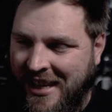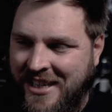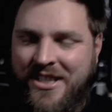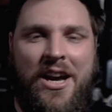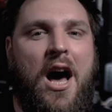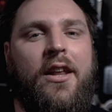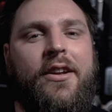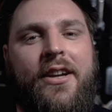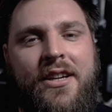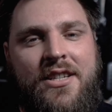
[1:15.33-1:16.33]
It's the
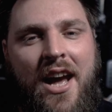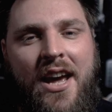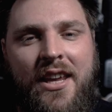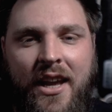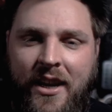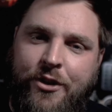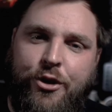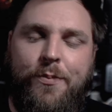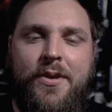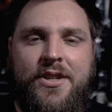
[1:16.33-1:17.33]
holidays. I get it.
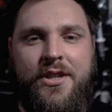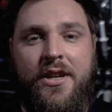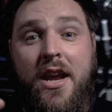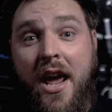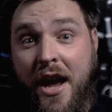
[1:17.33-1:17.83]
You're busy.